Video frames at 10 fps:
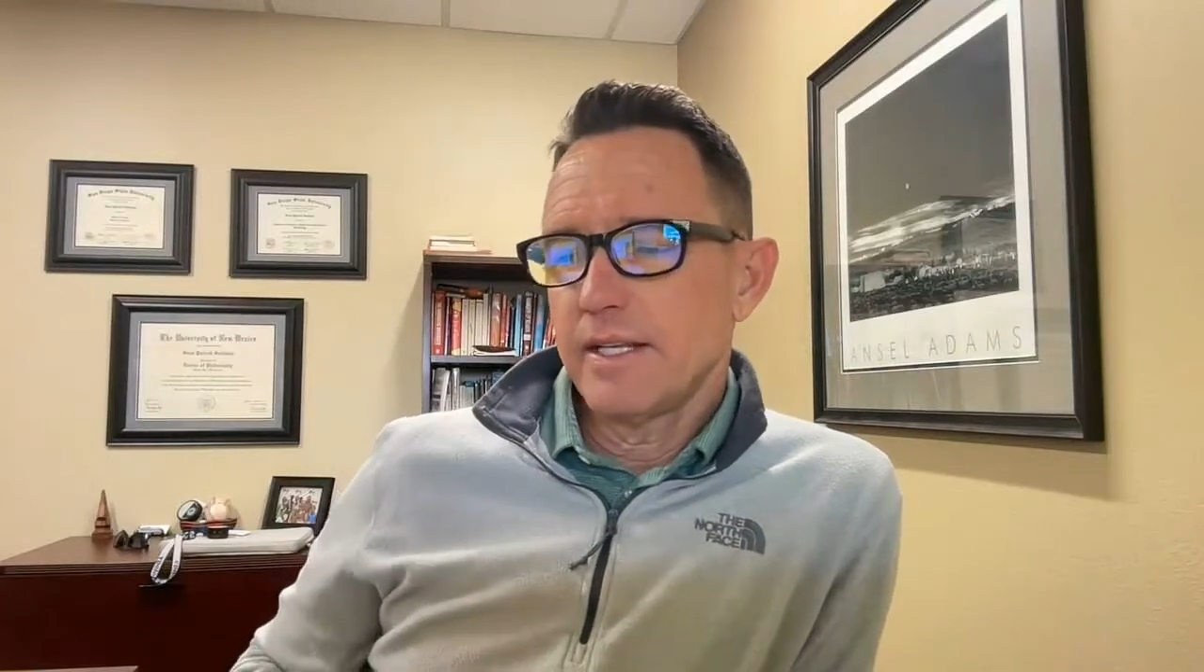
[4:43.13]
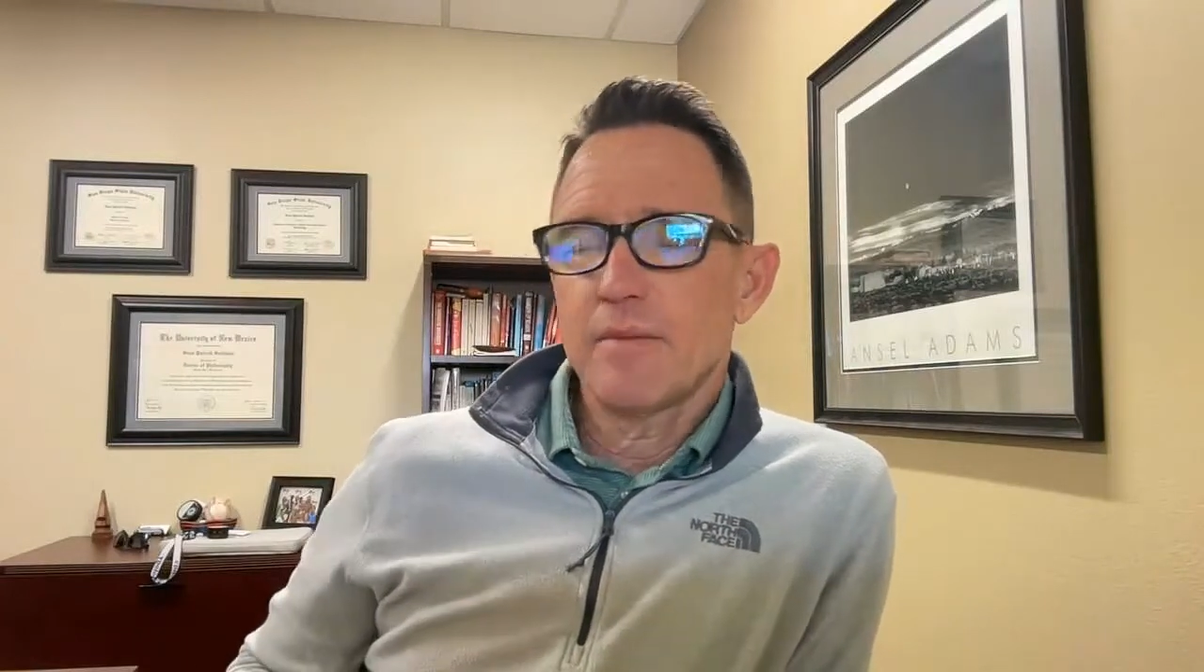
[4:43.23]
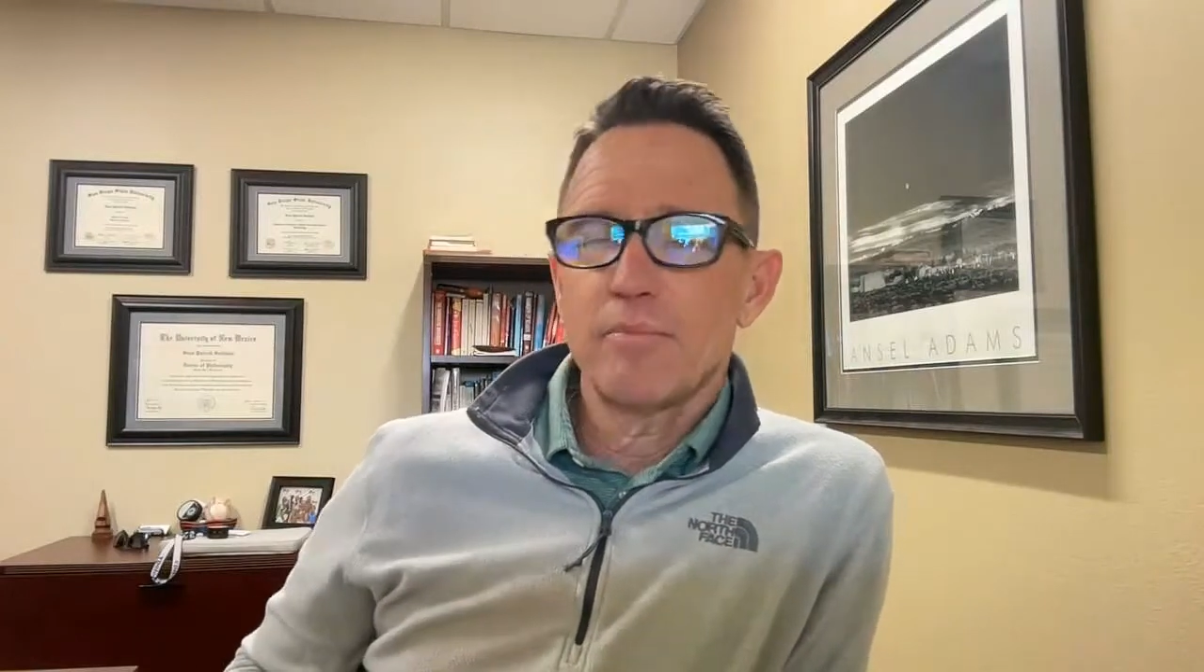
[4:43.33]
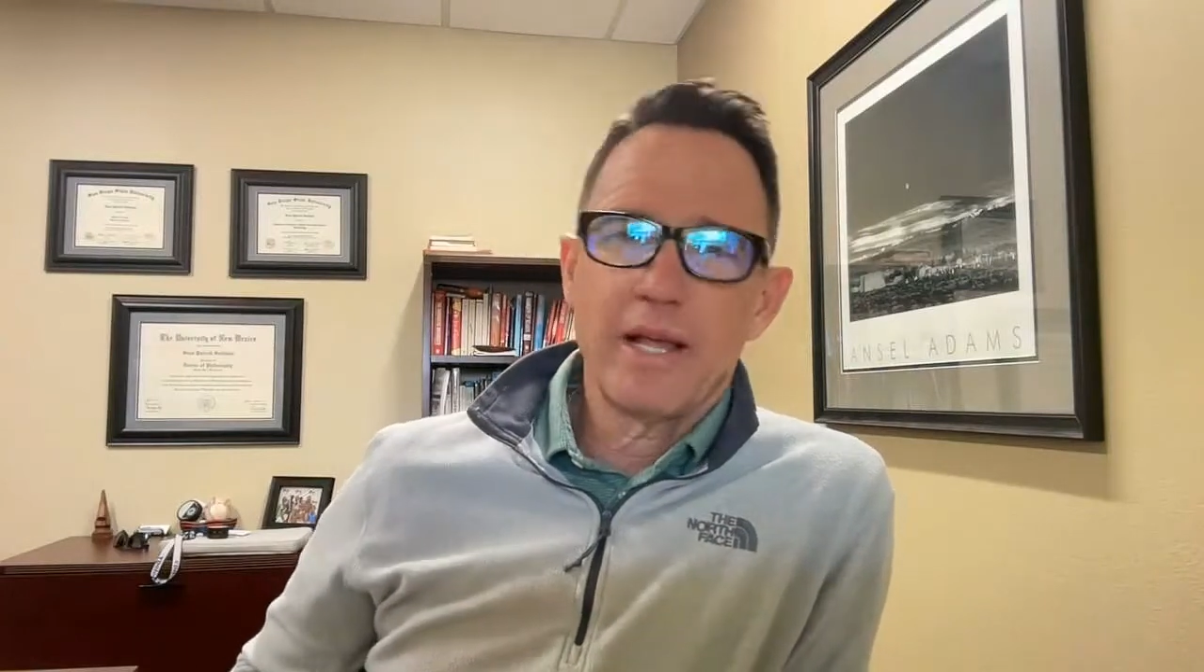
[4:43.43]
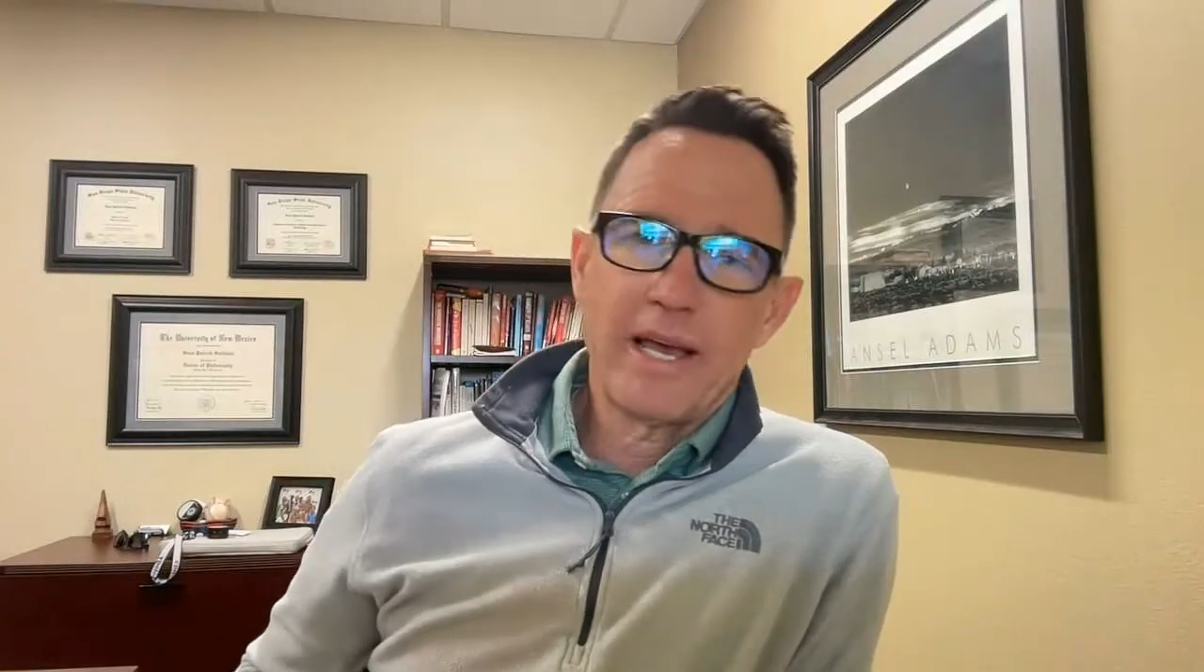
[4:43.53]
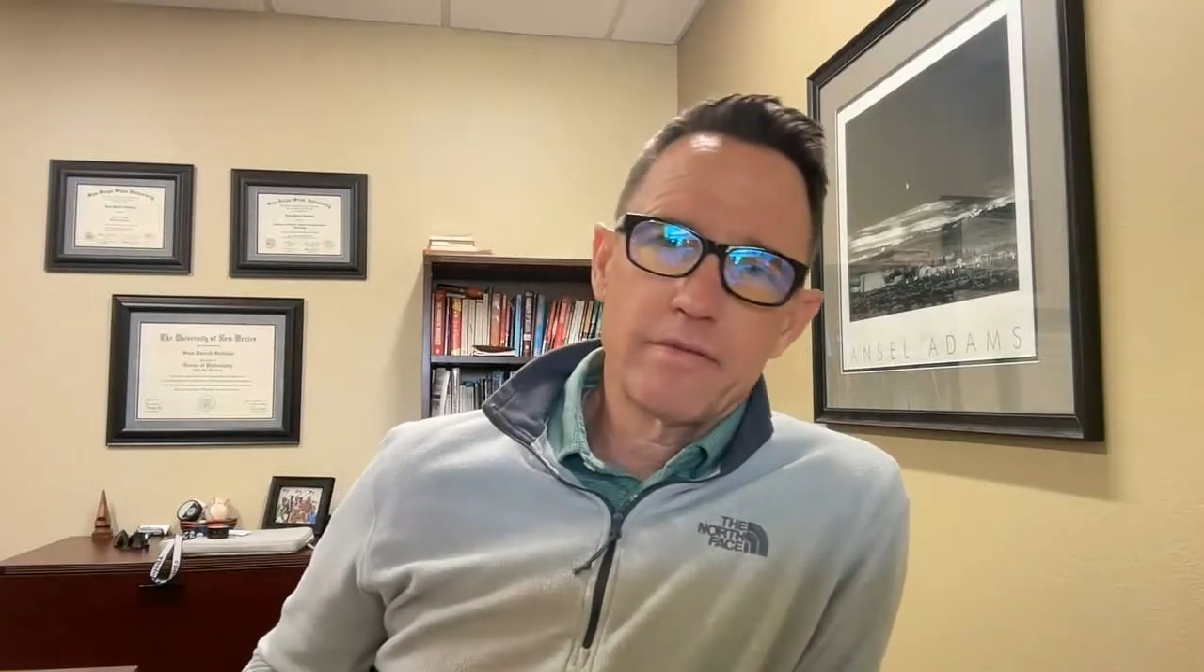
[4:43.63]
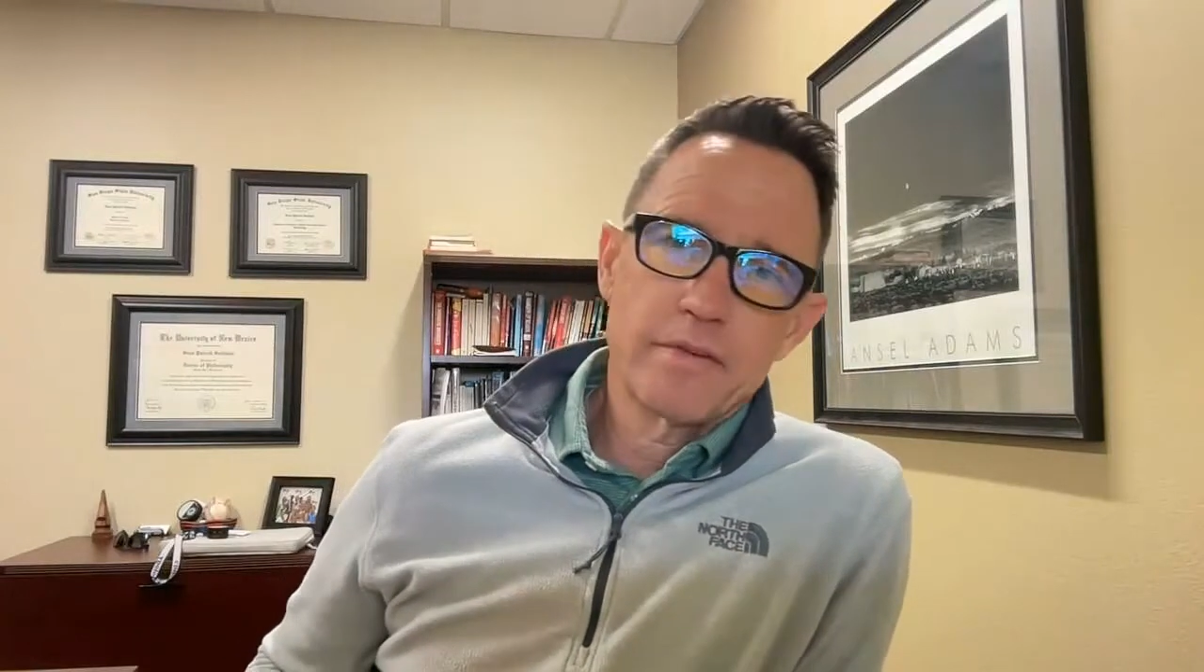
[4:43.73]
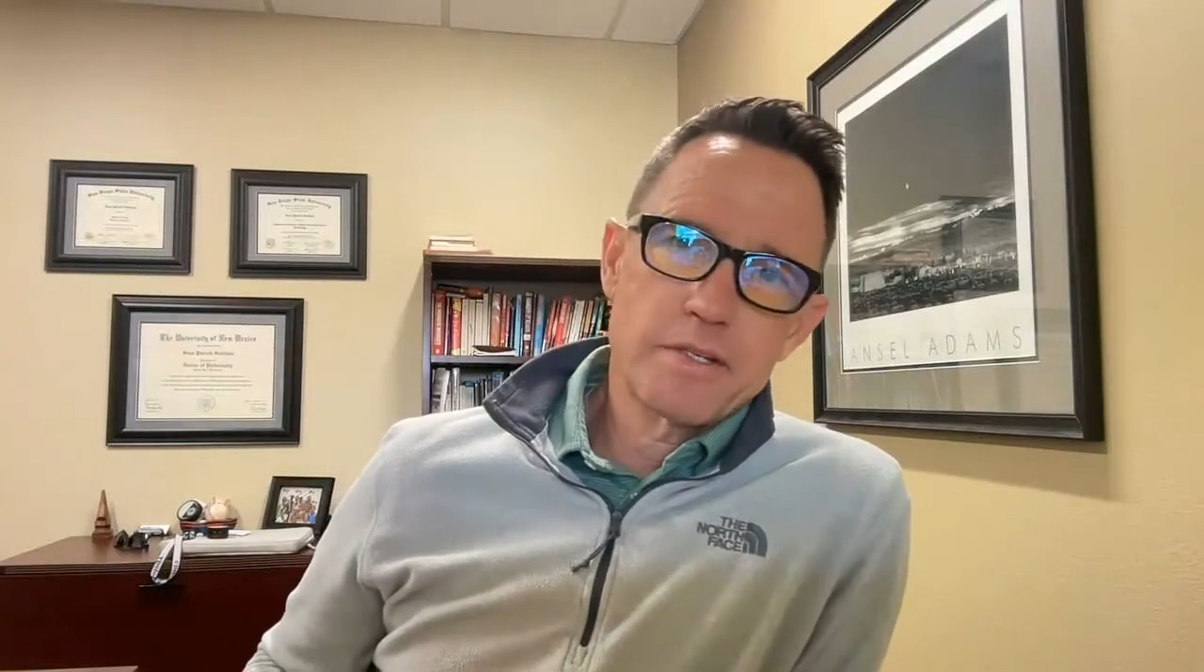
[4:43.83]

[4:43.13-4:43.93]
the plan for